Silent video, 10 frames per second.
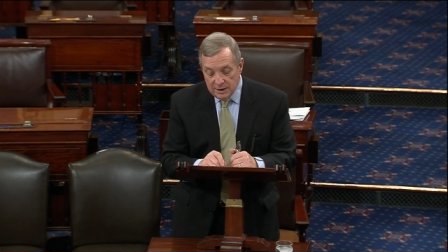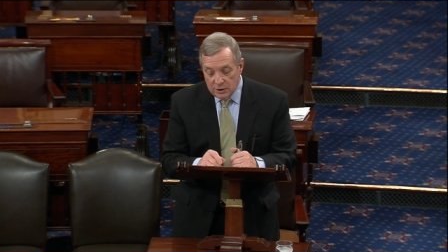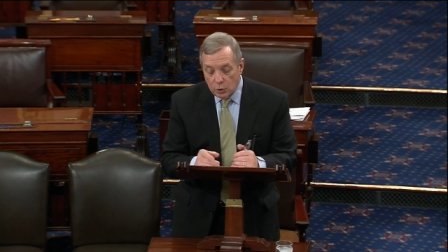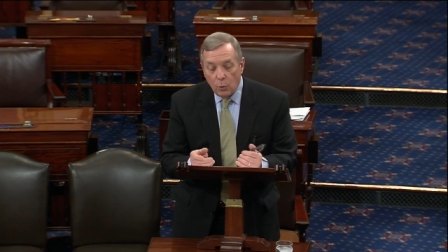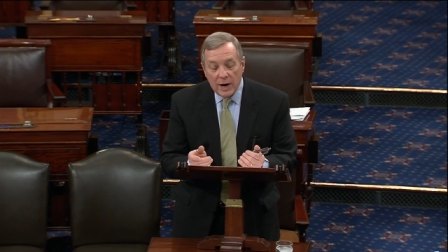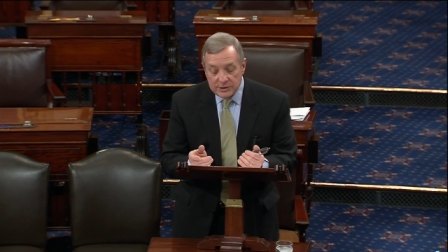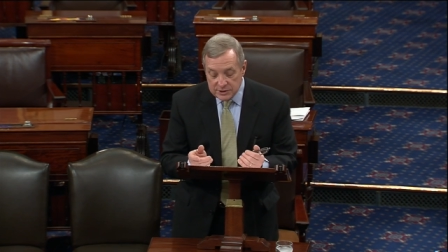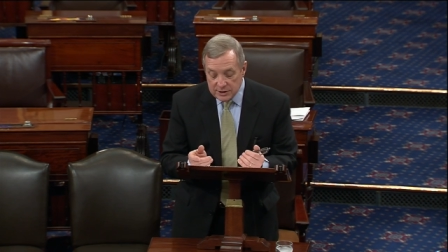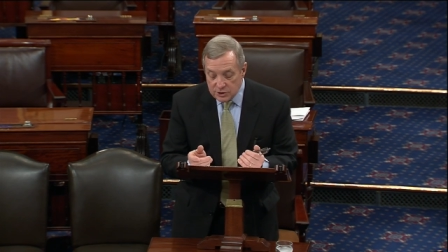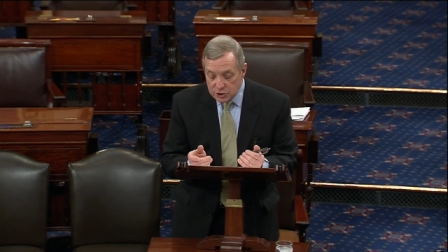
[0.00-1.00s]
The West
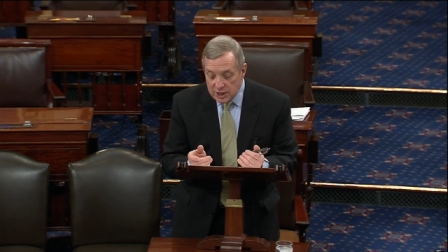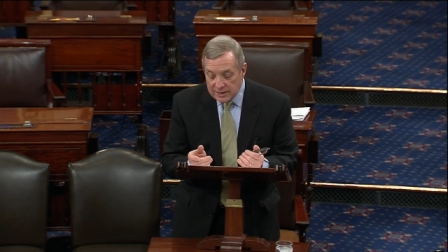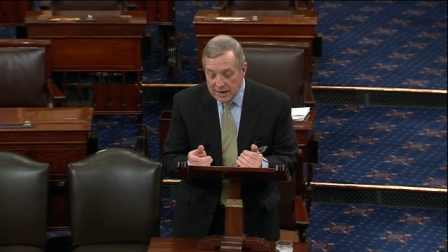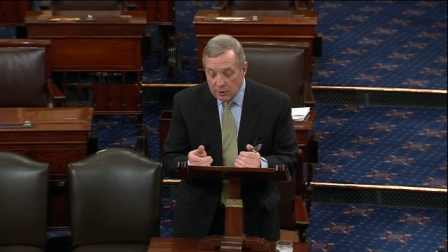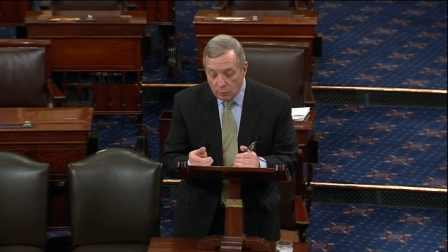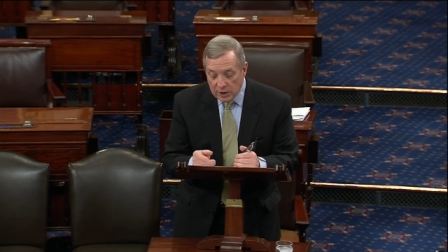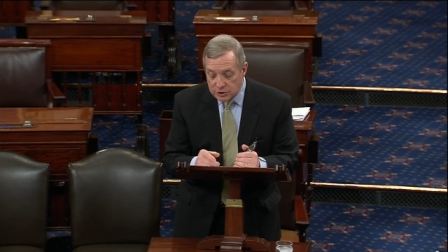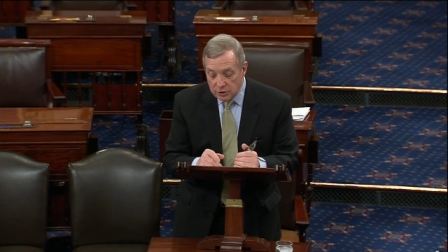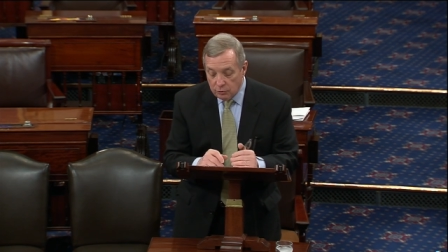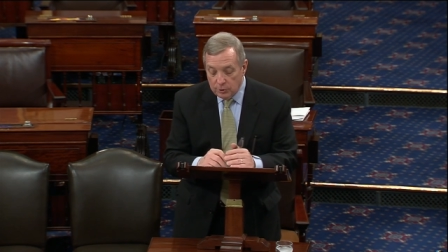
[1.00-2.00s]
didn't shut down
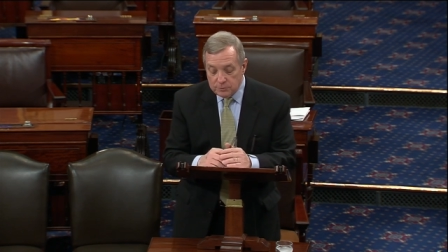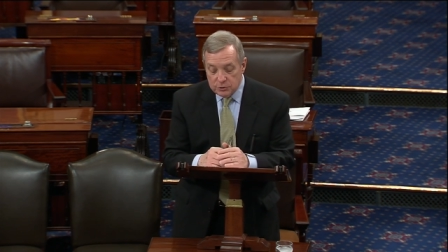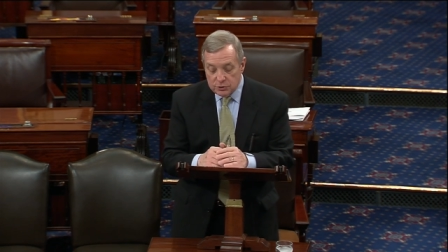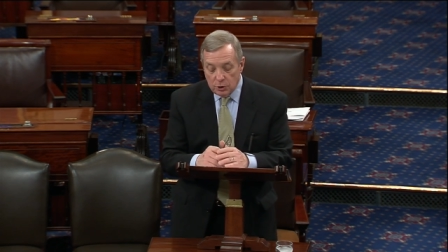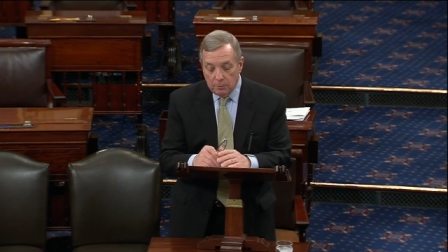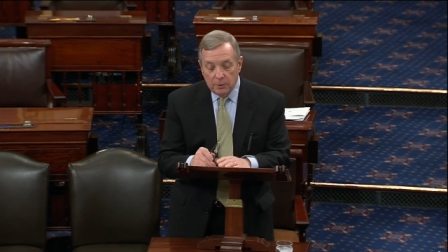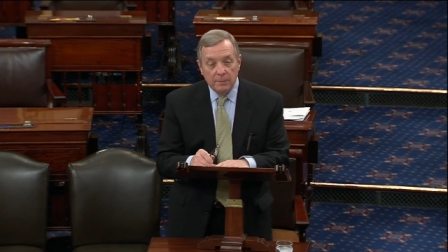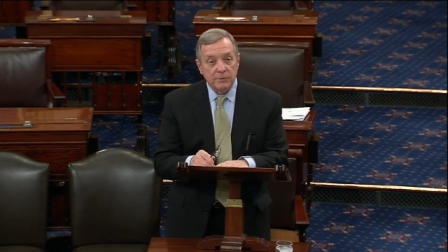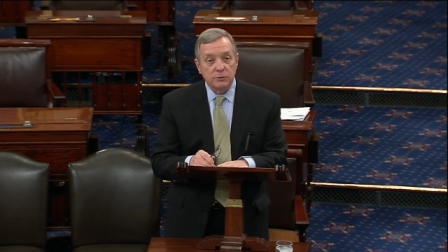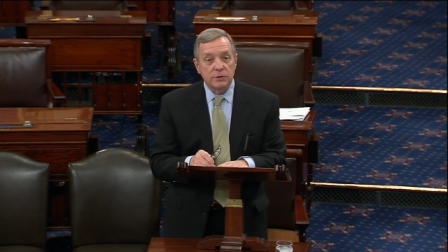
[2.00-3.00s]
Russian groups whose sole
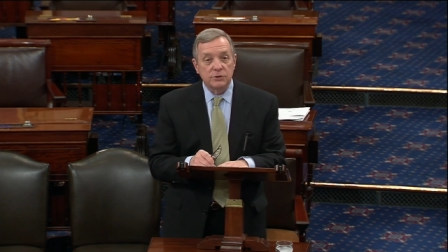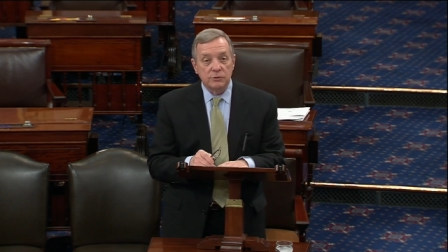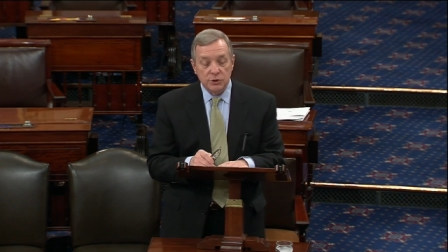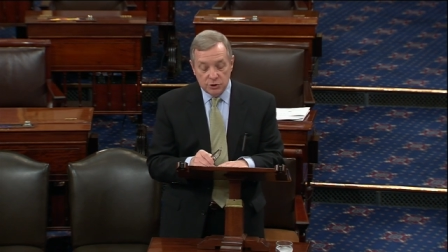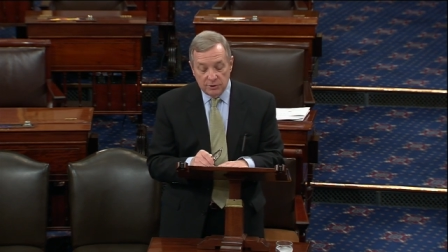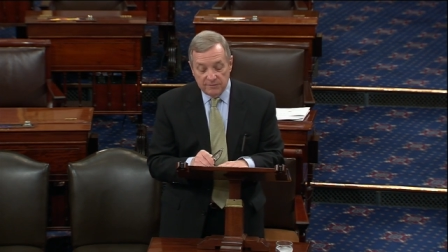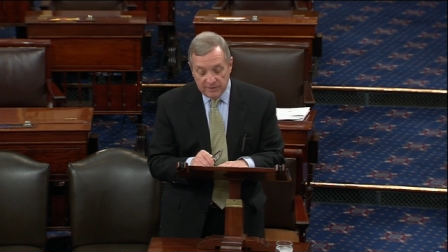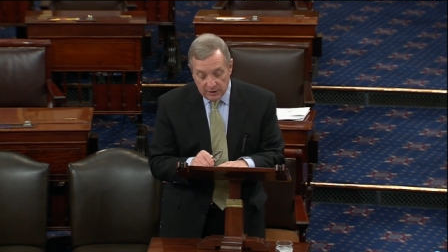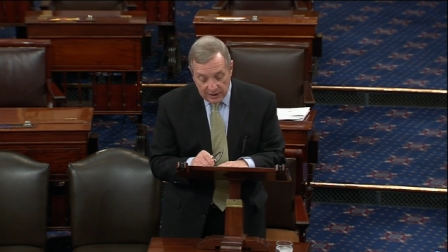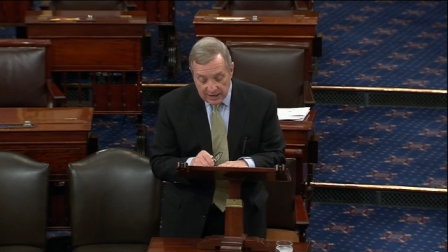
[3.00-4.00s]
purpose was to ensure
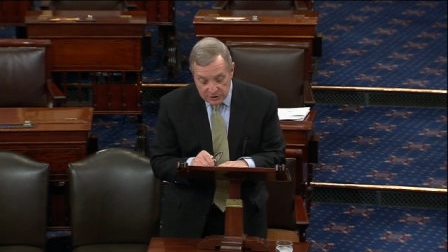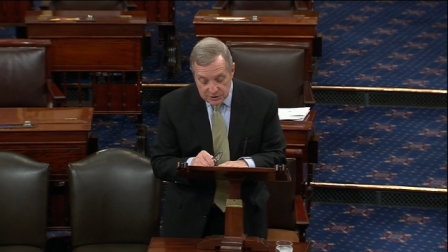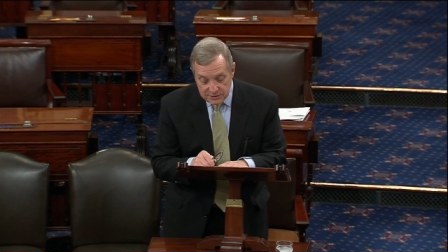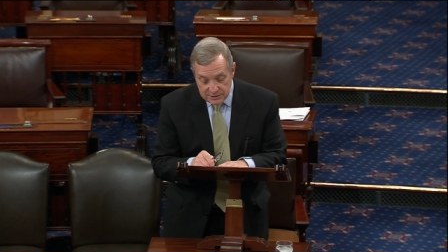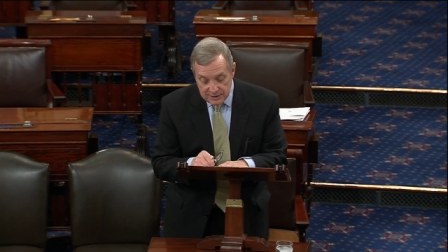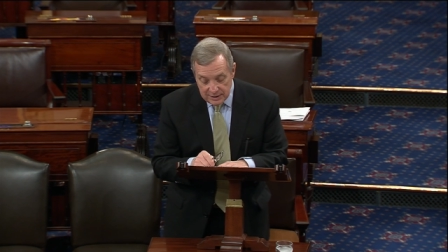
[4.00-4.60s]
fair elections.